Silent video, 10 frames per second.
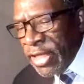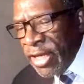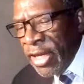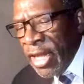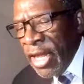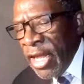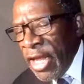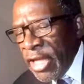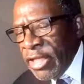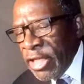year.
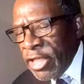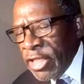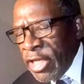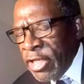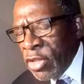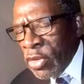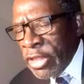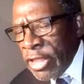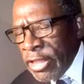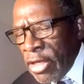HH is heading to
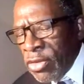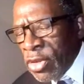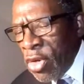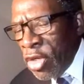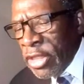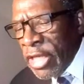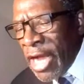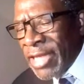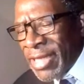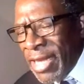State House. God
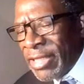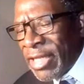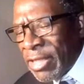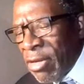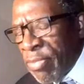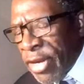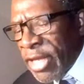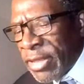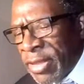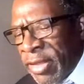has answered our
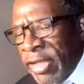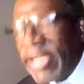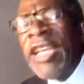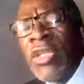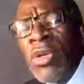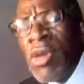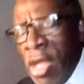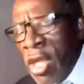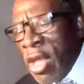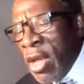prayers. Nikeso,
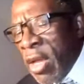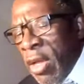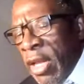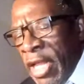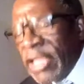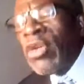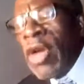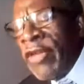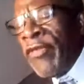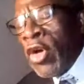let's go
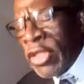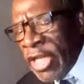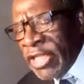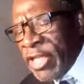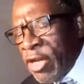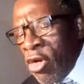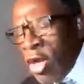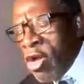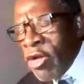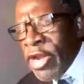and vote. Let's tell
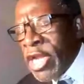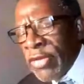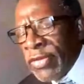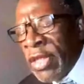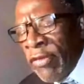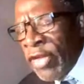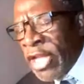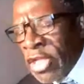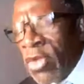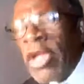all our relatives in the
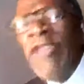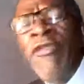village to go and